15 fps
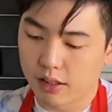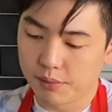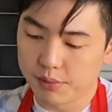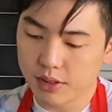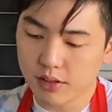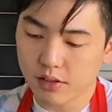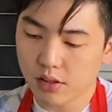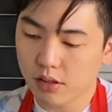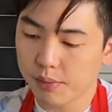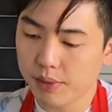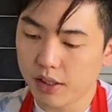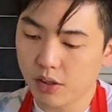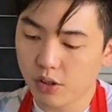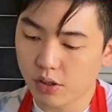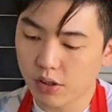I'm just gonna be
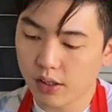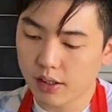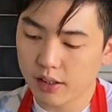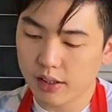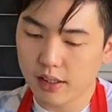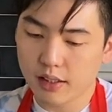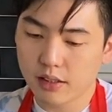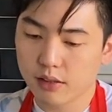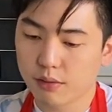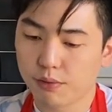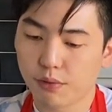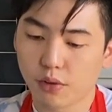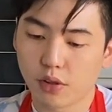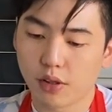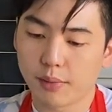cooking this
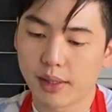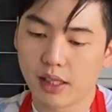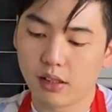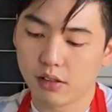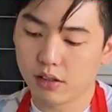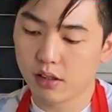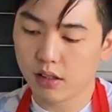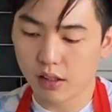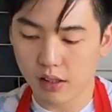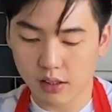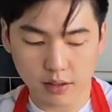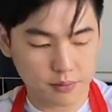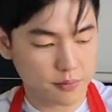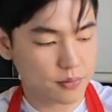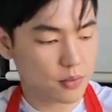for about
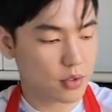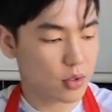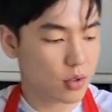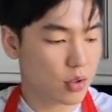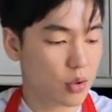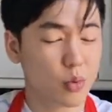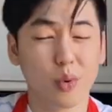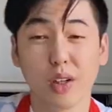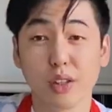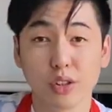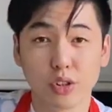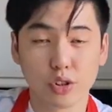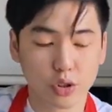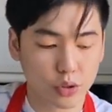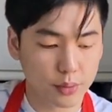1 to
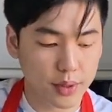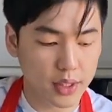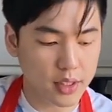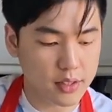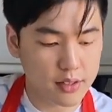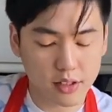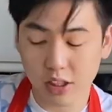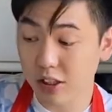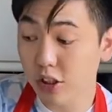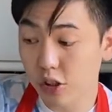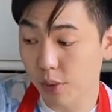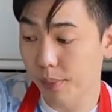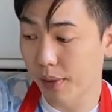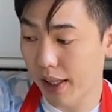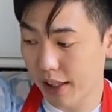2 minutes just to
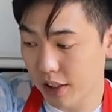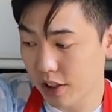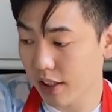blanch